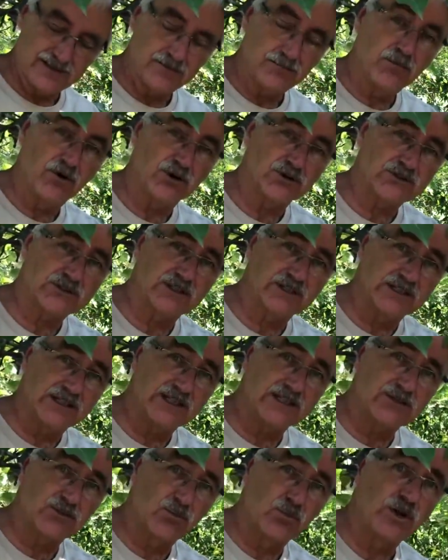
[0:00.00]
Most of
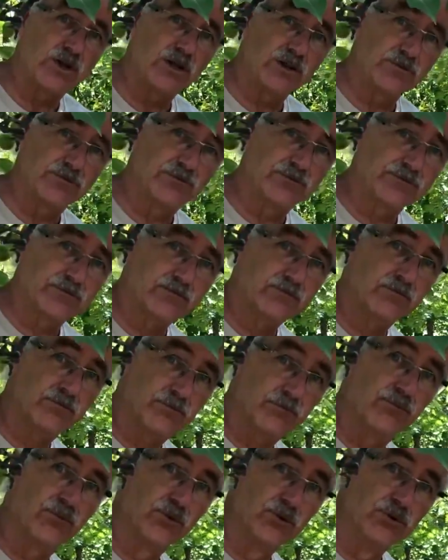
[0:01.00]
these will
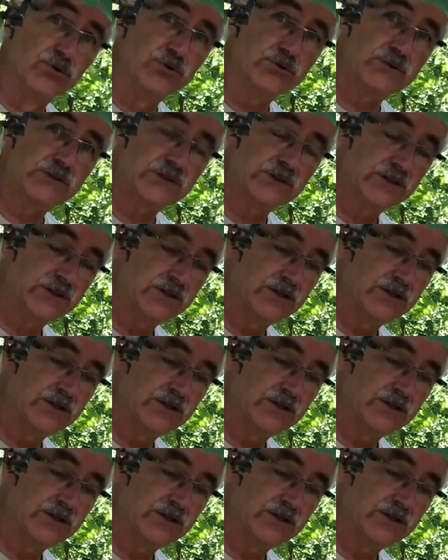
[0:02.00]
bruise,